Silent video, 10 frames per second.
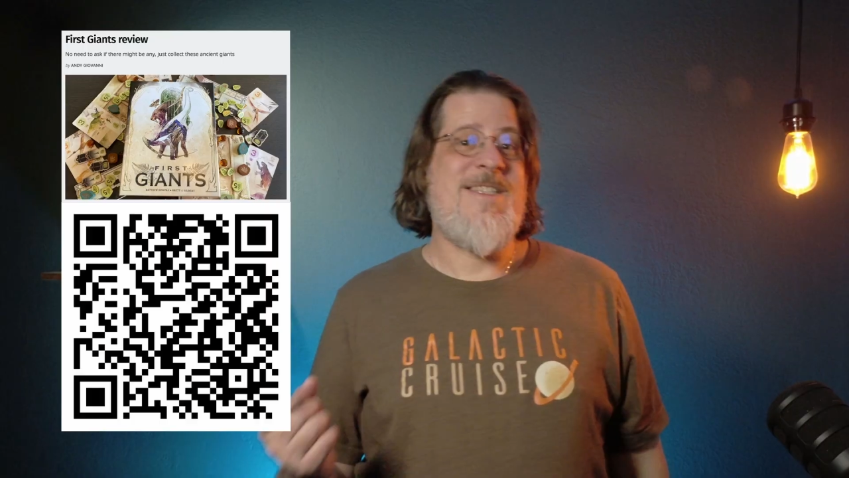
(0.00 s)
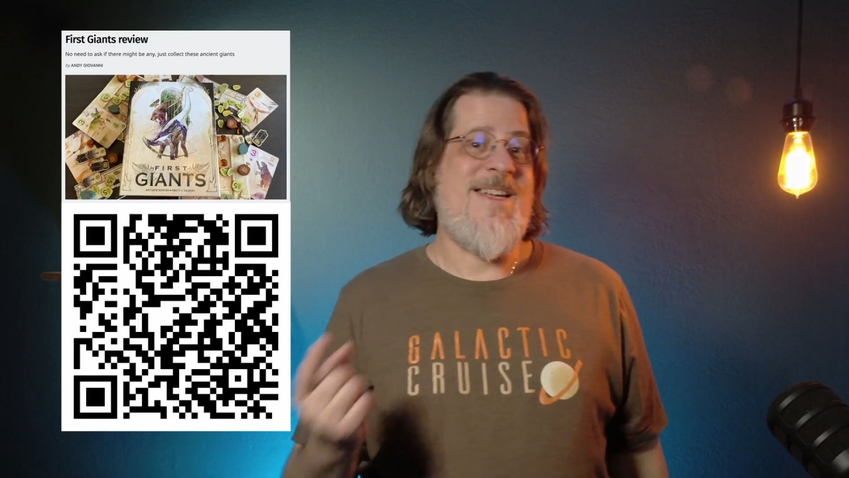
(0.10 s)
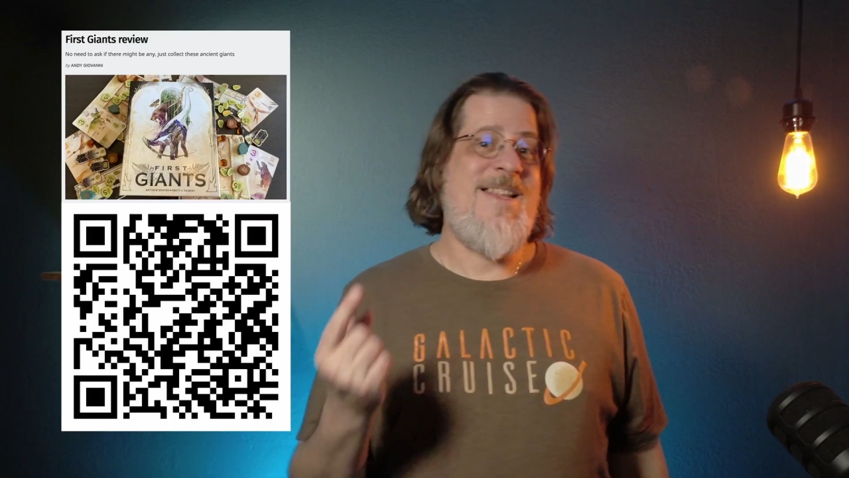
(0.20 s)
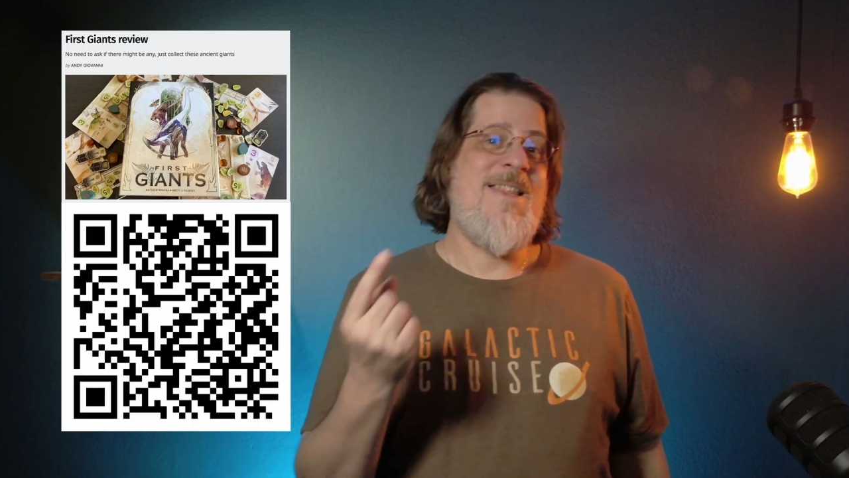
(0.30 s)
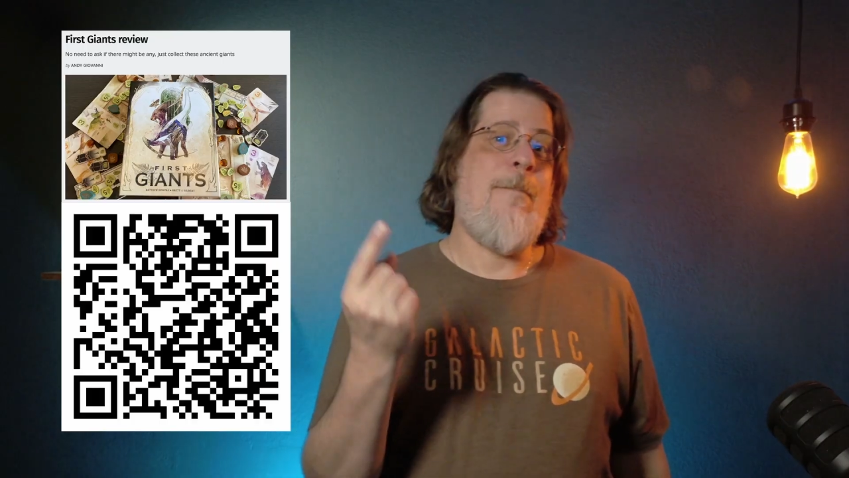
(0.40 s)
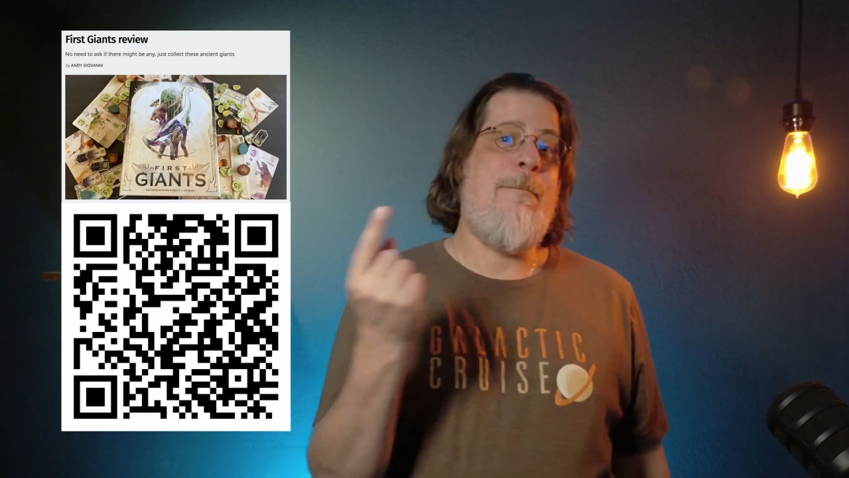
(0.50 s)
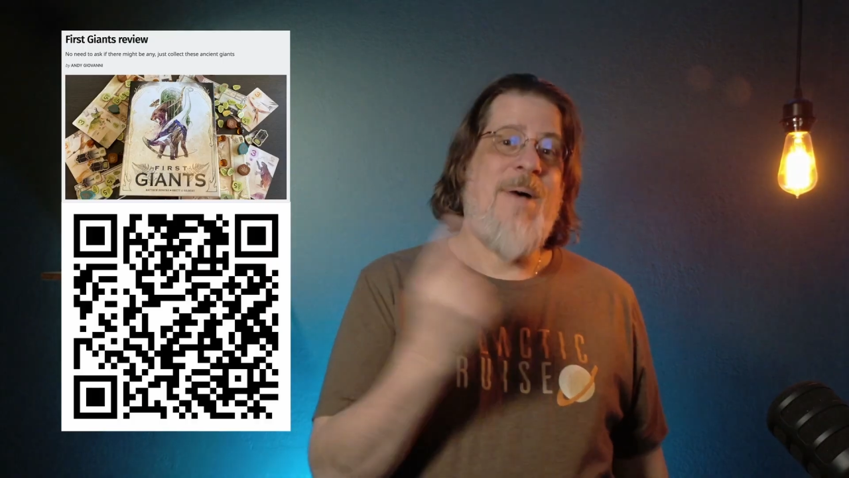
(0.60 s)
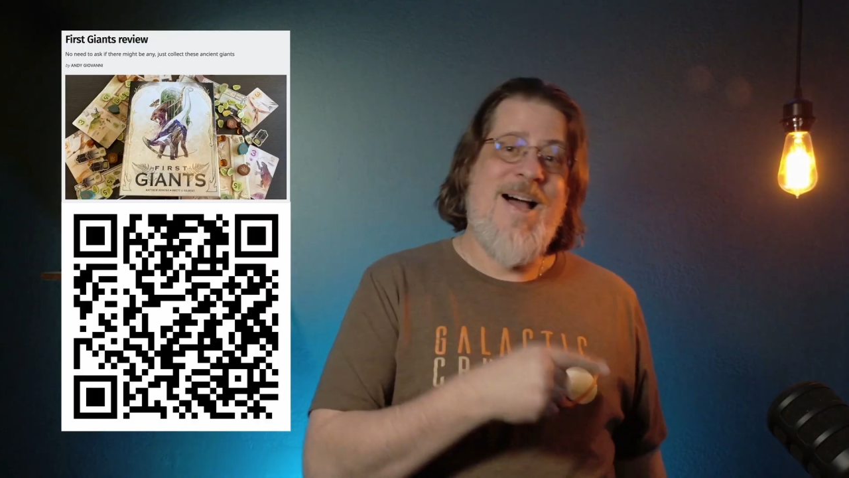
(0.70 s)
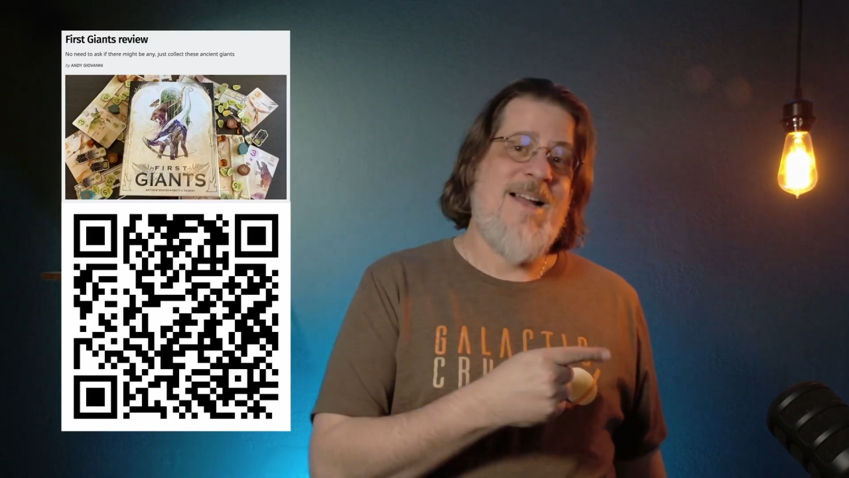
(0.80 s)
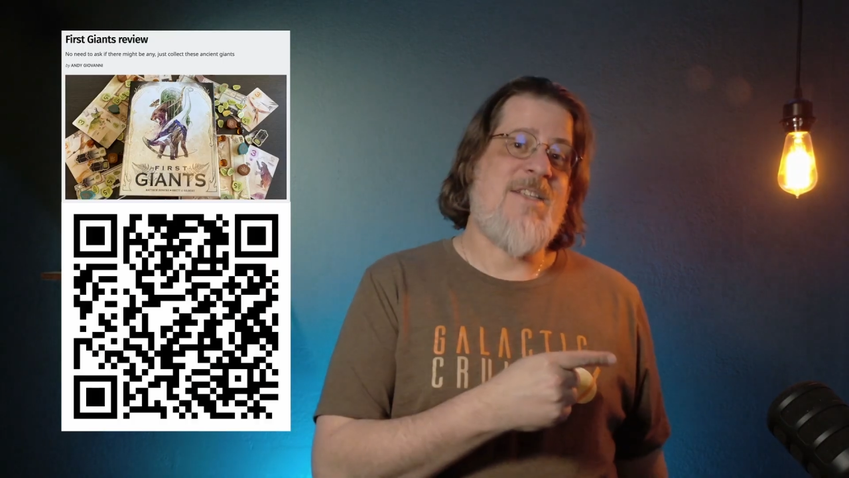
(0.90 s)
in the
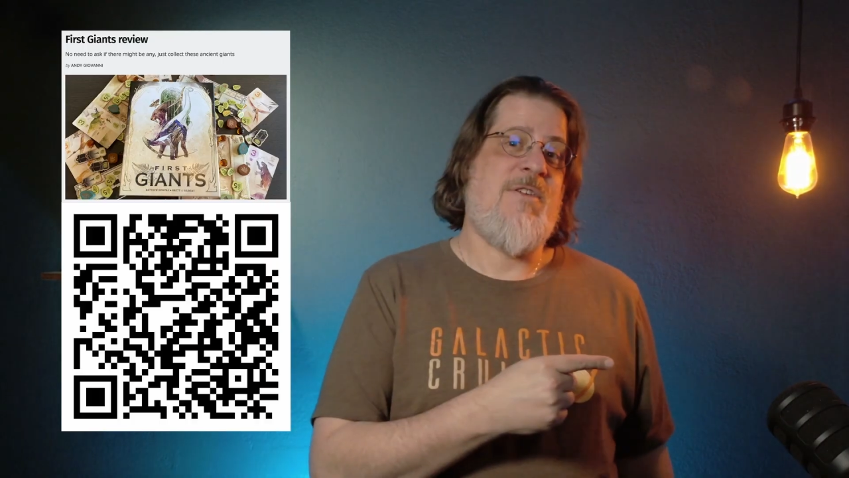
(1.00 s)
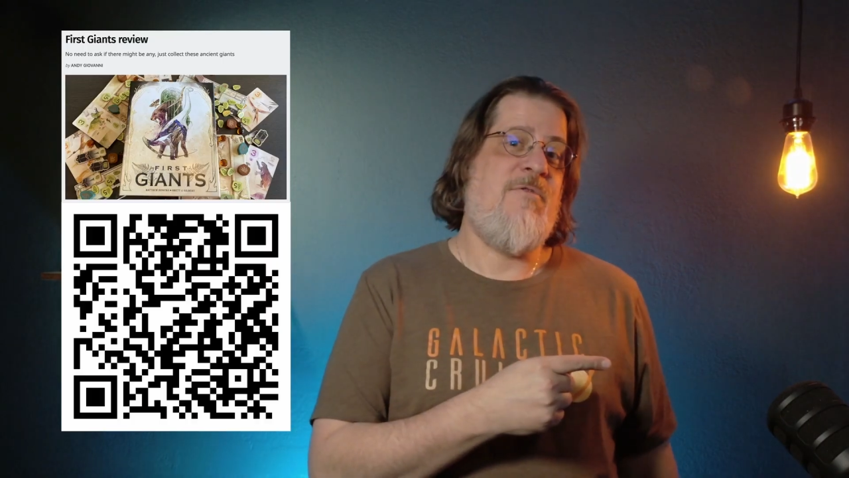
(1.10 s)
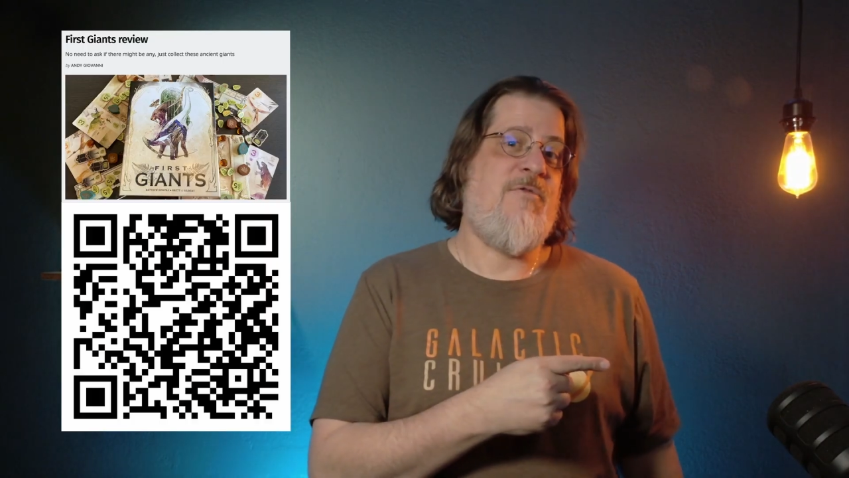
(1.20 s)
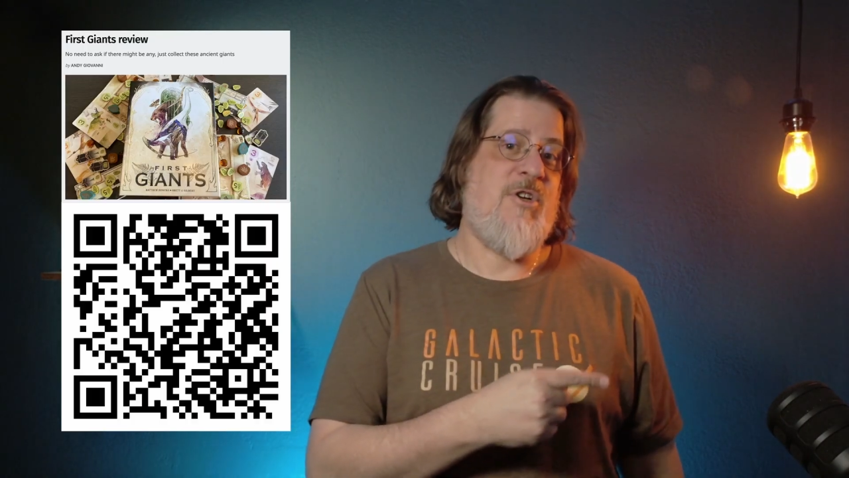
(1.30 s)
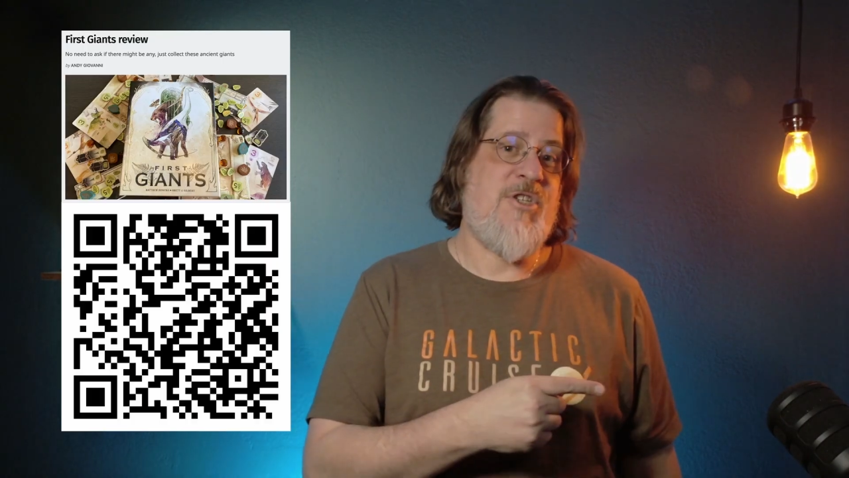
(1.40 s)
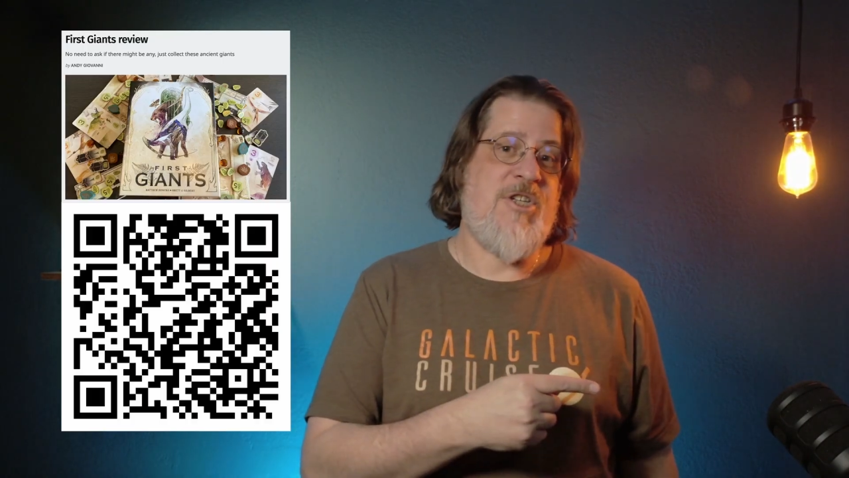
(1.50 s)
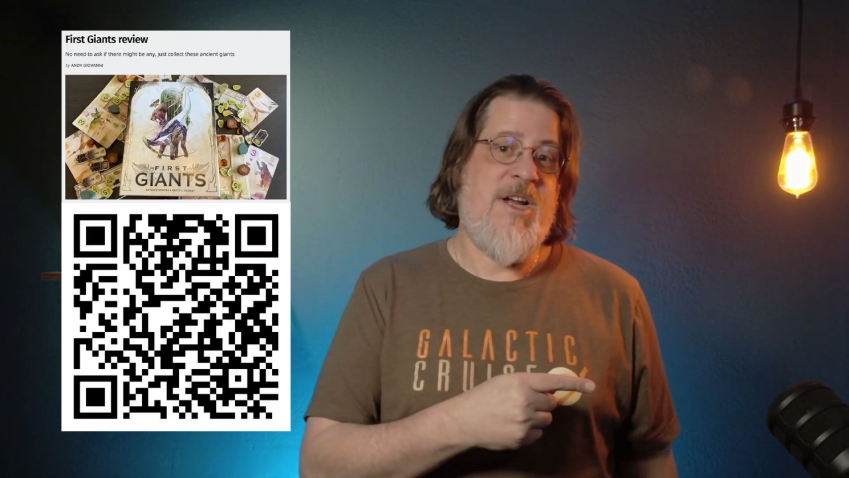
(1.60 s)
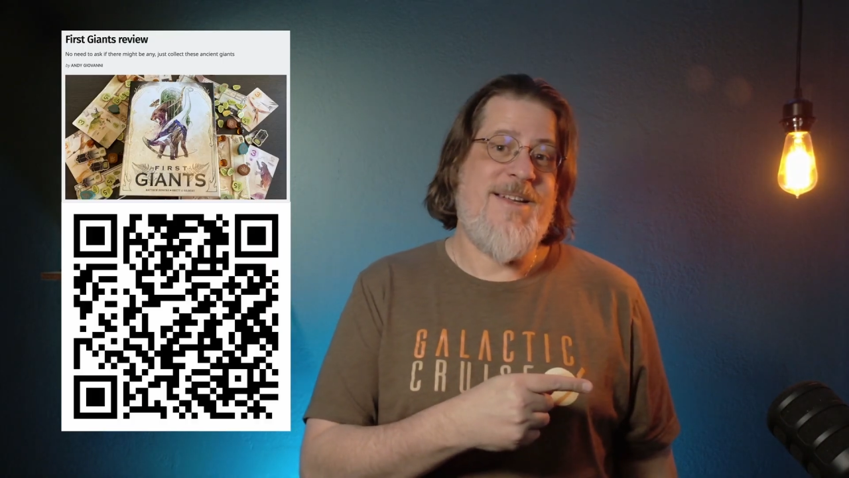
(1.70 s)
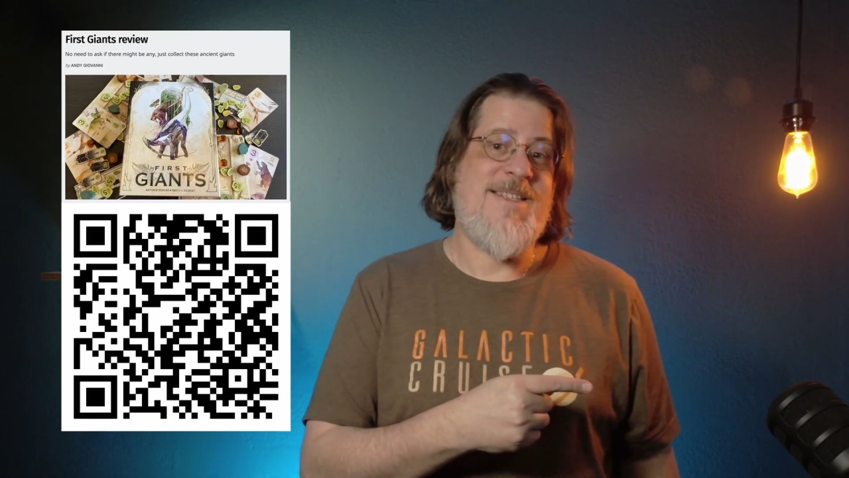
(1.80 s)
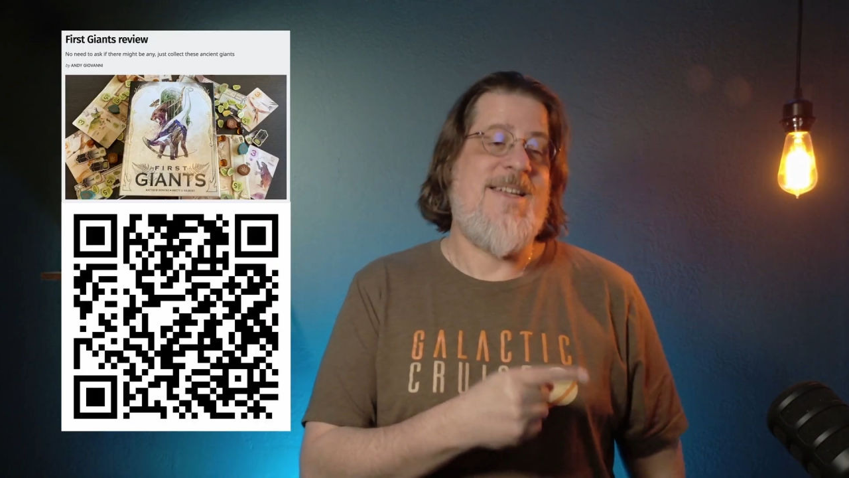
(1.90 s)
box of First Giants